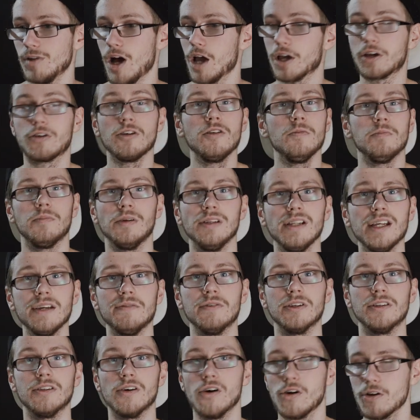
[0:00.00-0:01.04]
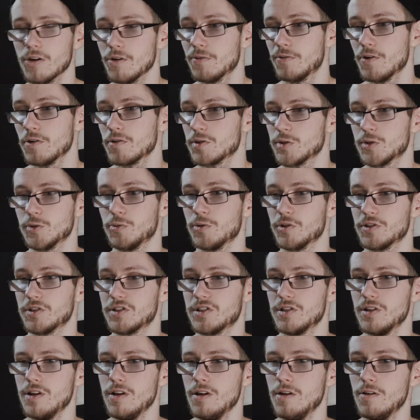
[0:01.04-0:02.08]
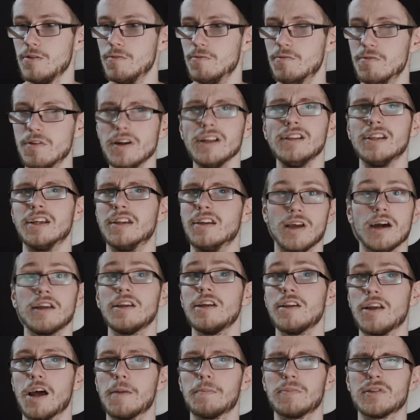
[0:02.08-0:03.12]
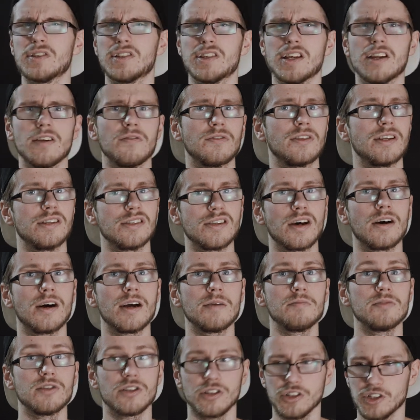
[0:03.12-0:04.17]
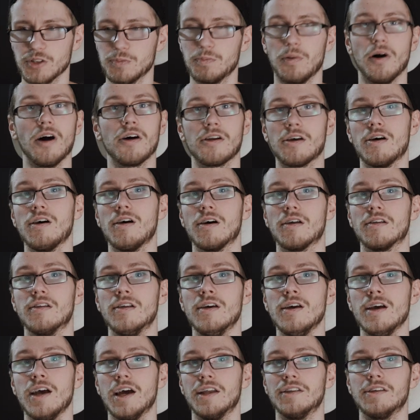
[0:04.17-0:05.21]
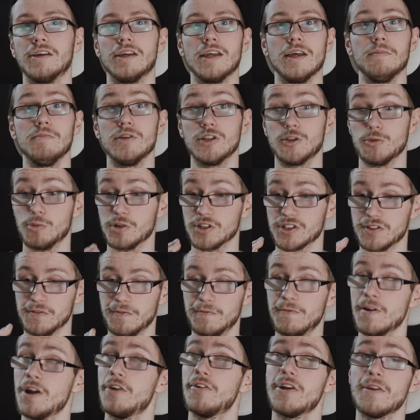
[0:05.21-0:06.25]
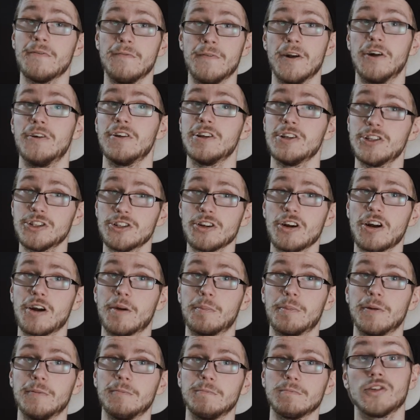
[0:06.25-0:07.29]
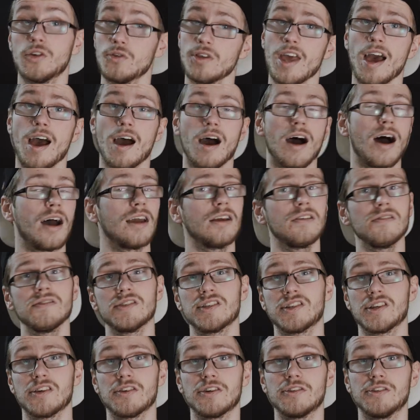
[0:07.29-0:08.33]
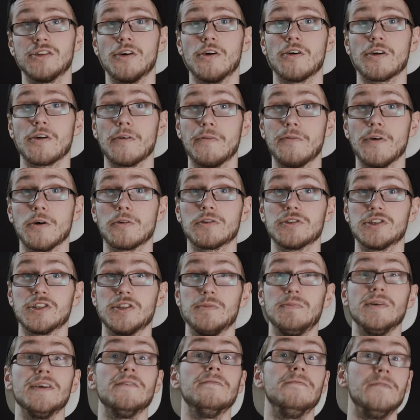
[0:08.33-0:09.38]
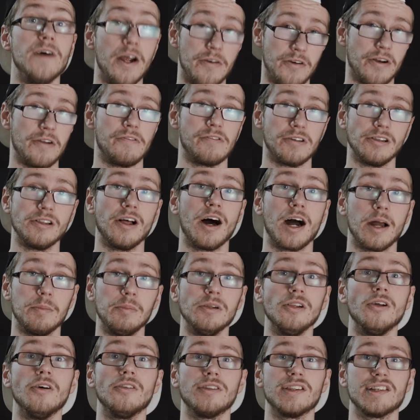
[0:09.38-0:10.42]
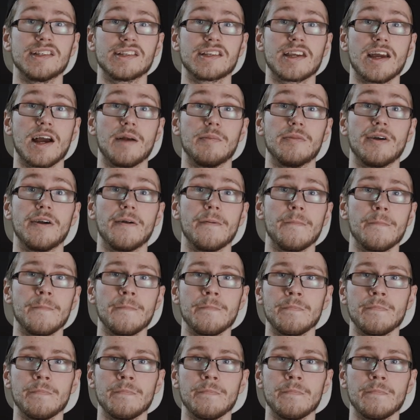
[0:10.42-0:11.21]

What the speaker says: I couldn't believe it, the autofocus was really 99% of the times spot on, and the image was very, very sharp. So yeah, I consider the autofocus to be very reliable on this camera.